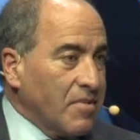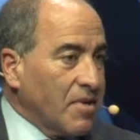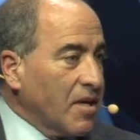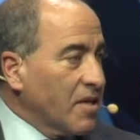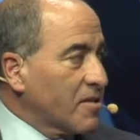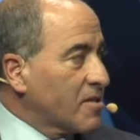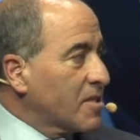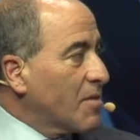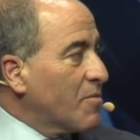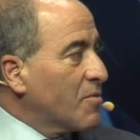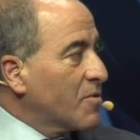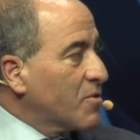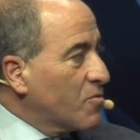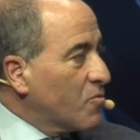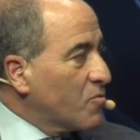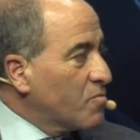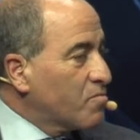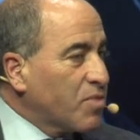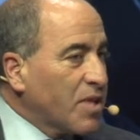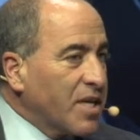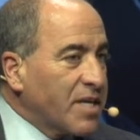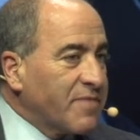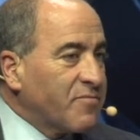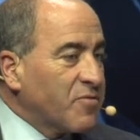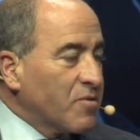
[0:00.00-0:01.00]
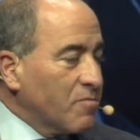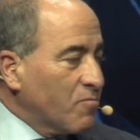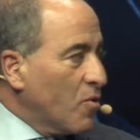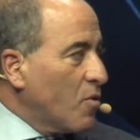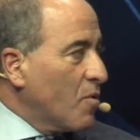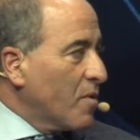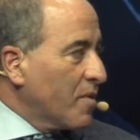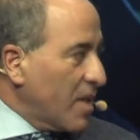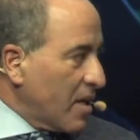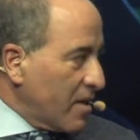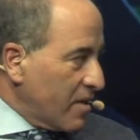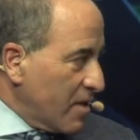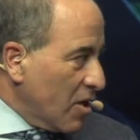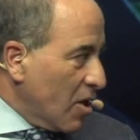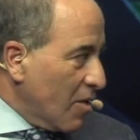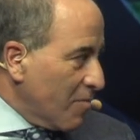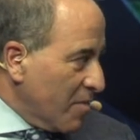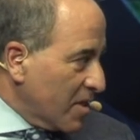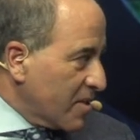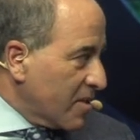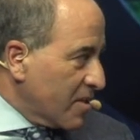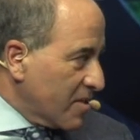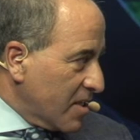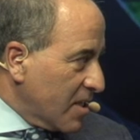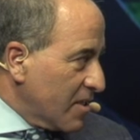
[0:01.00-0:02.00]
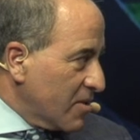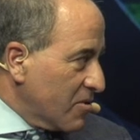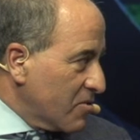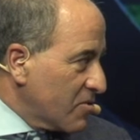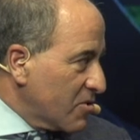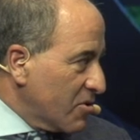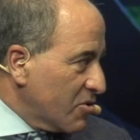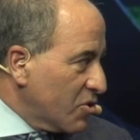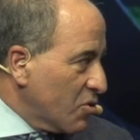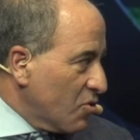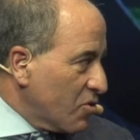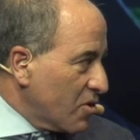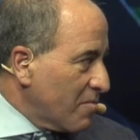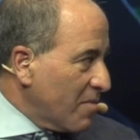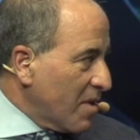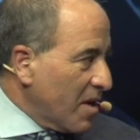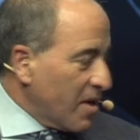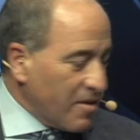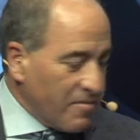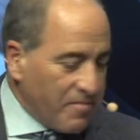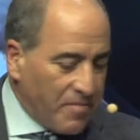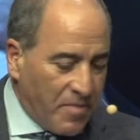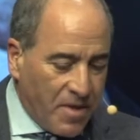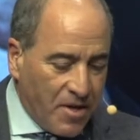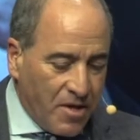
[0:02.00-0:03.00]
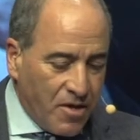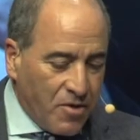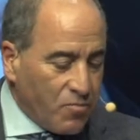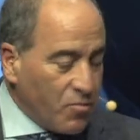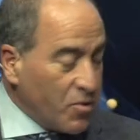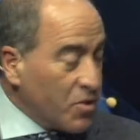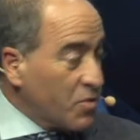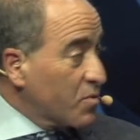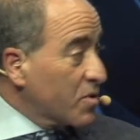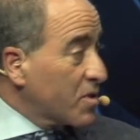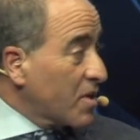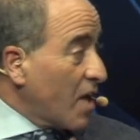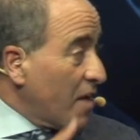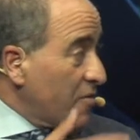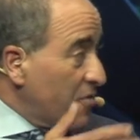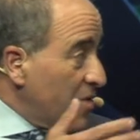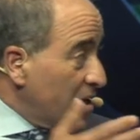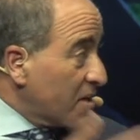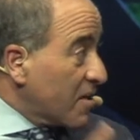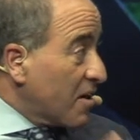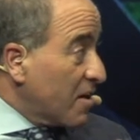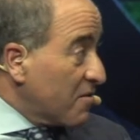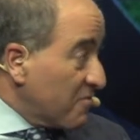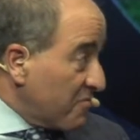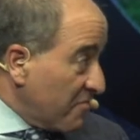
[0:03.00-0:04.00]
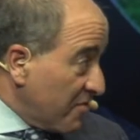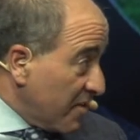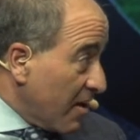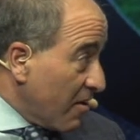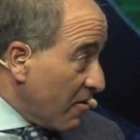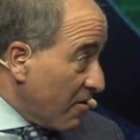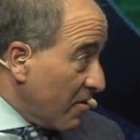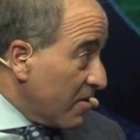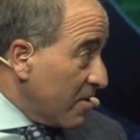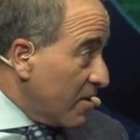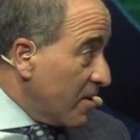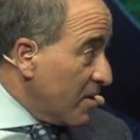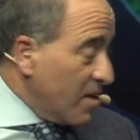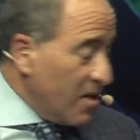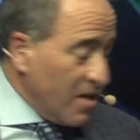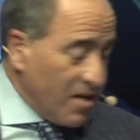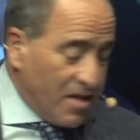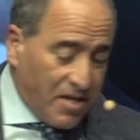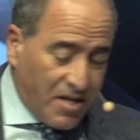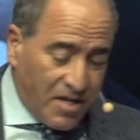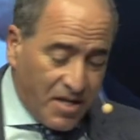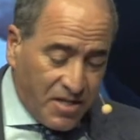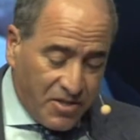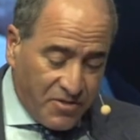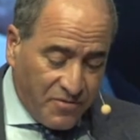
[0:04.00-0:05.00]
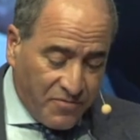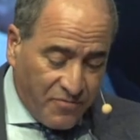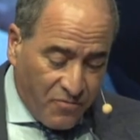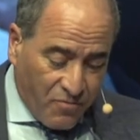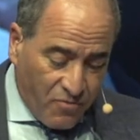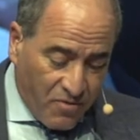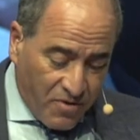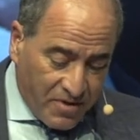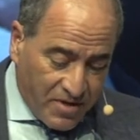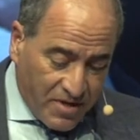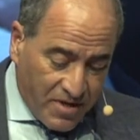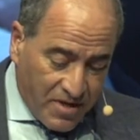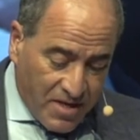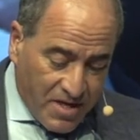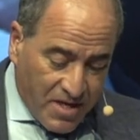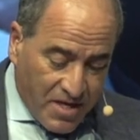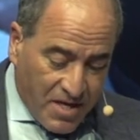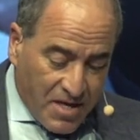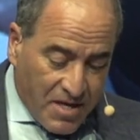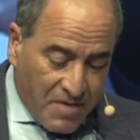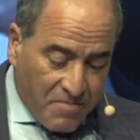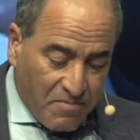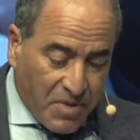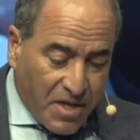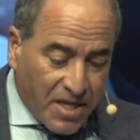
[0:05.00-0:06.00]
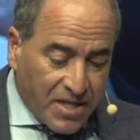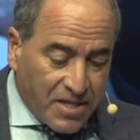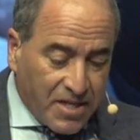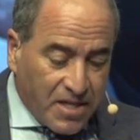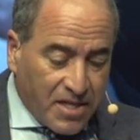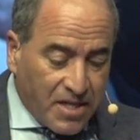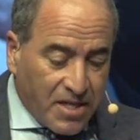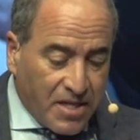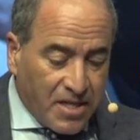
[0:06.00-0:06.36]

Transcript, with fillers: as someone who had played football without a helmet, as they used to joke about him, which was, I think, unfair uh, to Ford. But